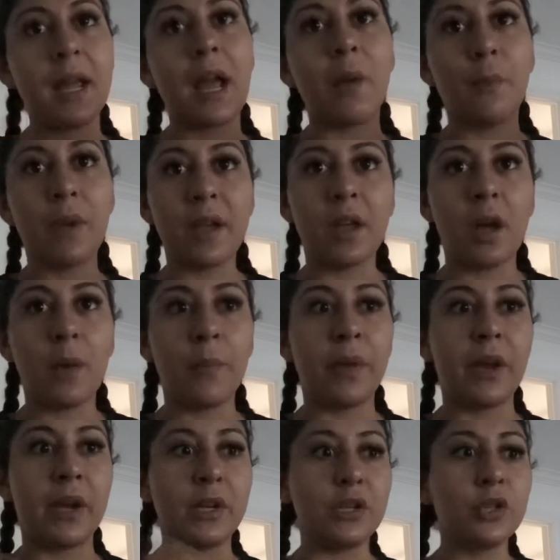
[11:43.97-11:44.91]
I wake up
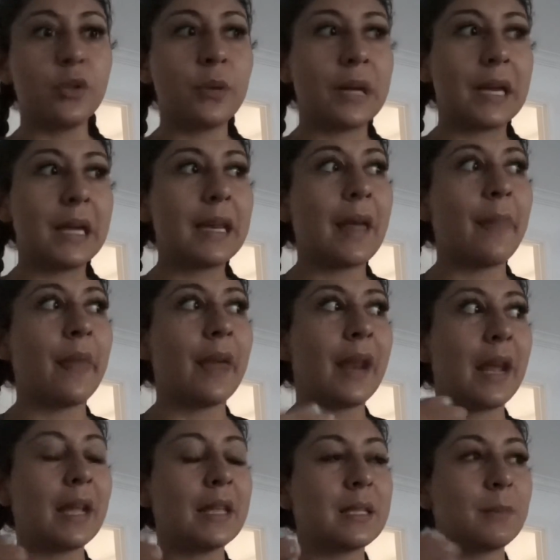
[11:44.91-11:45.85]
and I do it, and then
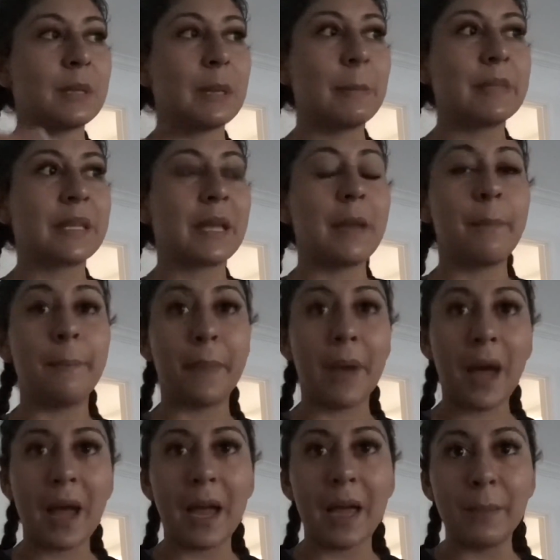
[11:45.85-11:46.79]
I sometimes get
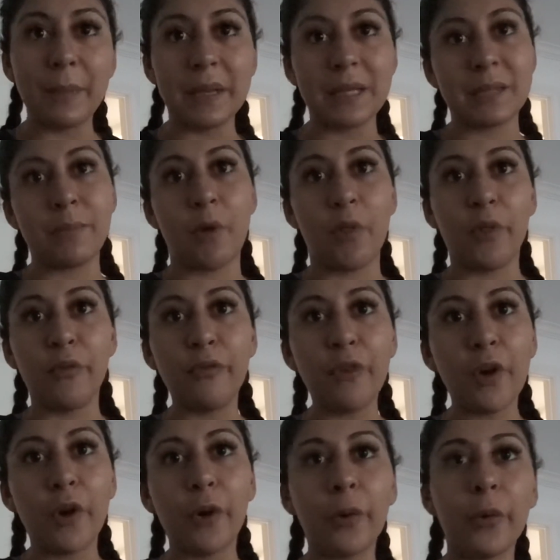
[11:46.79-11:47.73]
behind because I'm on the
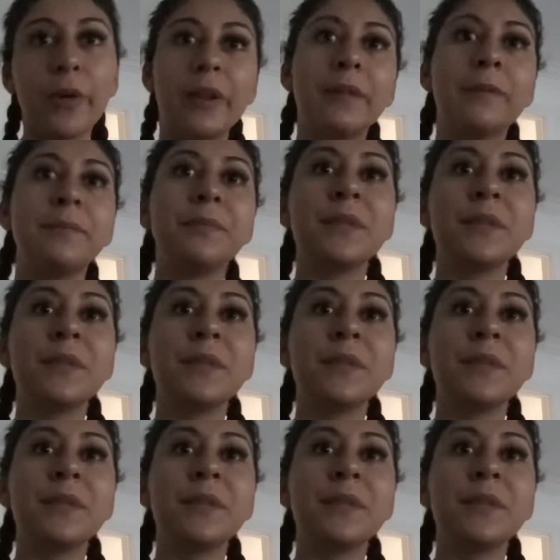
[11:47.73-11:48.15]
phone and